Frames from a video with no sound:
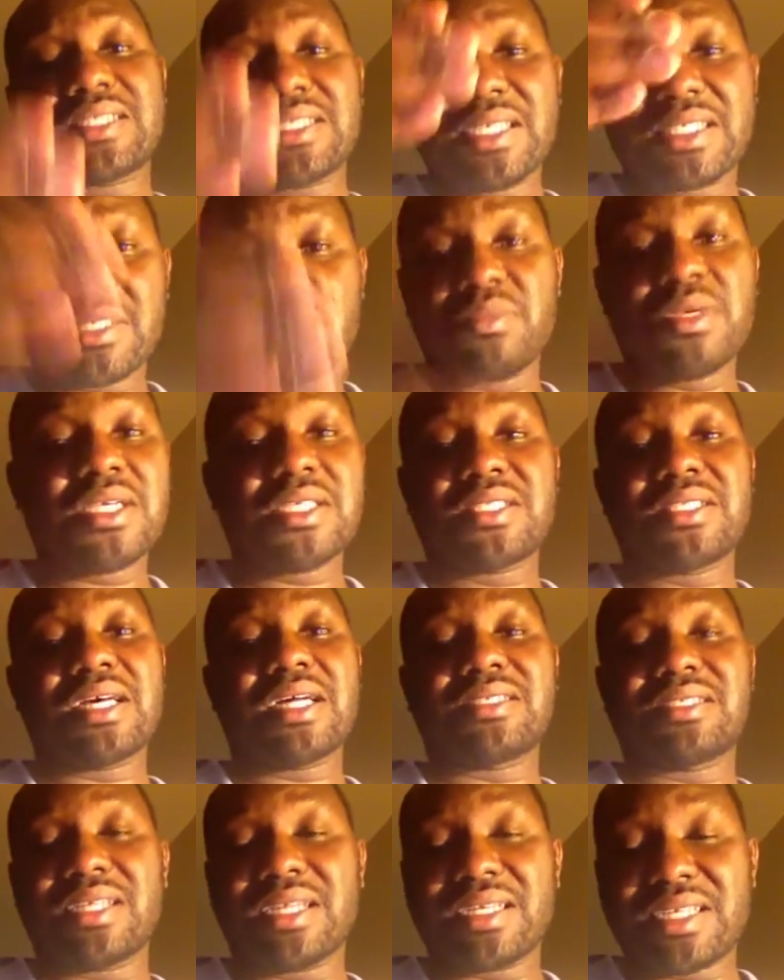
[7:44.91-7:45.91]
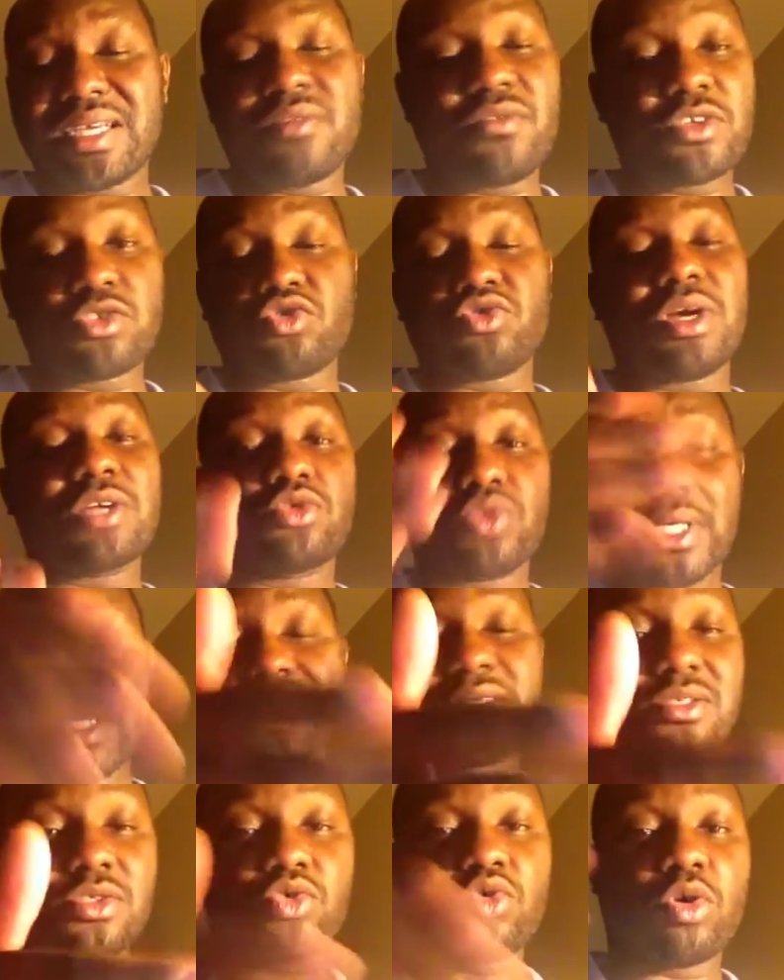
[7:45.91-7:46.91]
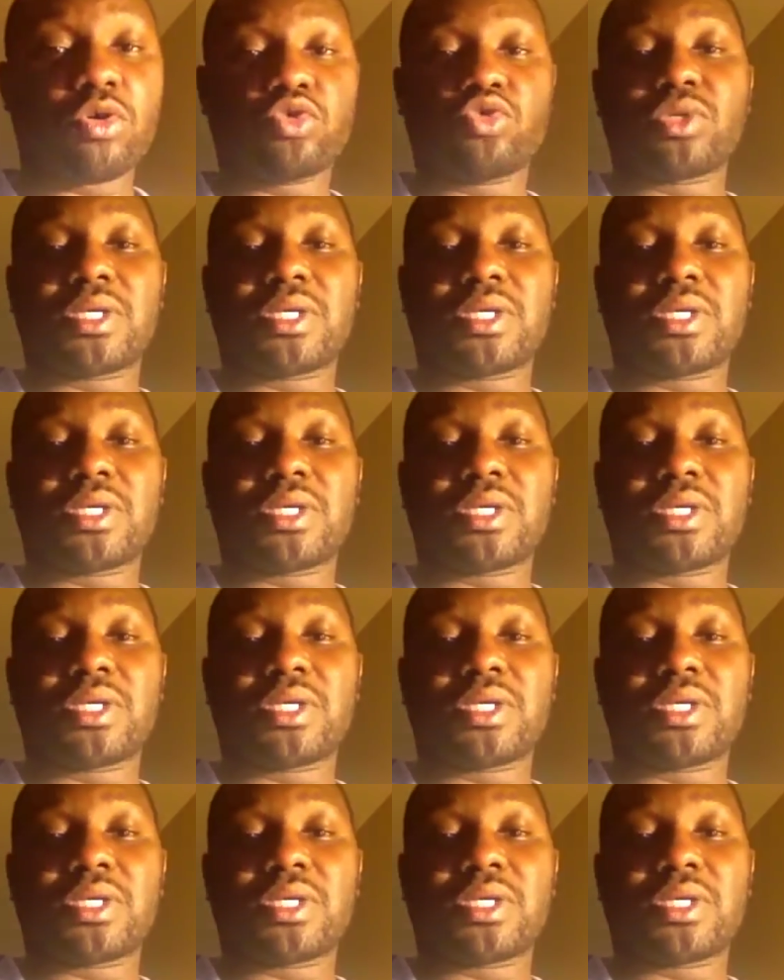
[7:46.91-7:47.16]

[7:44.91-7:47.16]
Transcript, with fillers: It means that the devil is trying to kill you or to